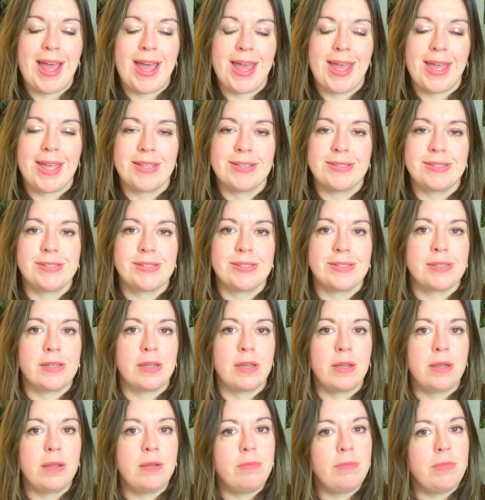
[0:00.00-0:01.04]

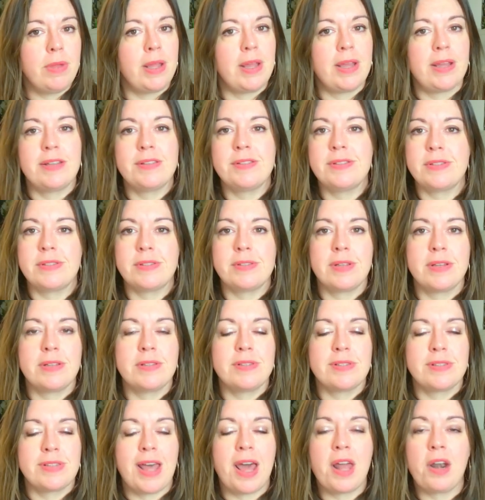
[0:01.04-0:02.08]
as
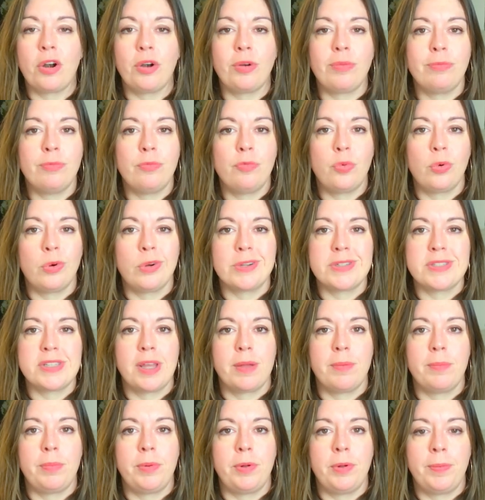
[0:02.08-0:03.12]
Saturn, for
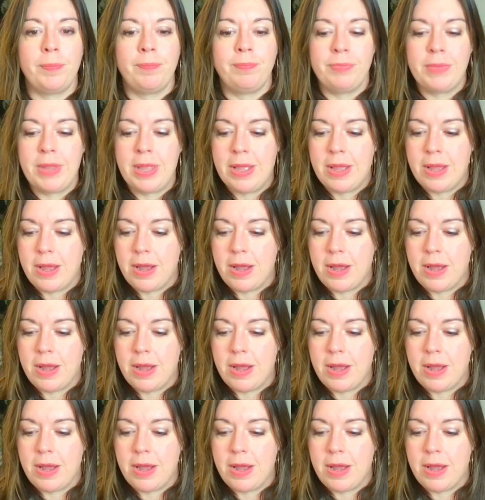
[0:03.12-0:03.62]
example.